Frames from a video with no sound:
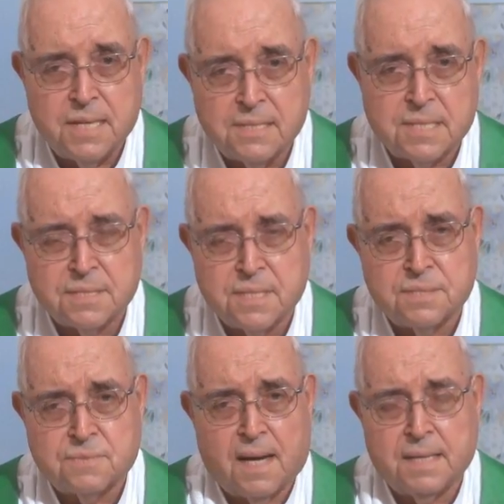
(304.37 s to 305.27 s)
Jesus is
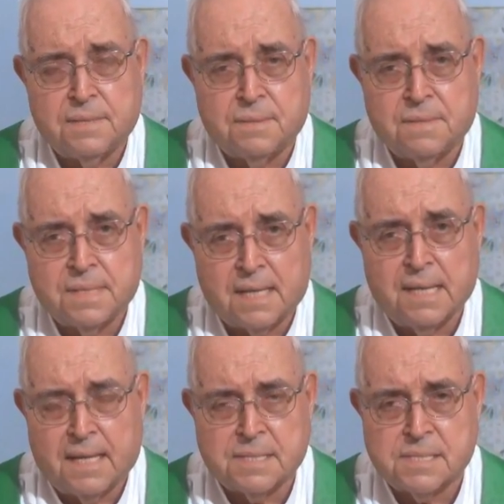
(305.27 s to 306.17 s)
trying to tell
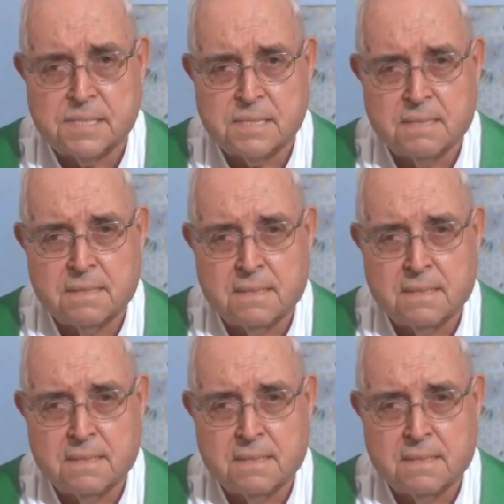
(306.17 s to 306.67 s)
us,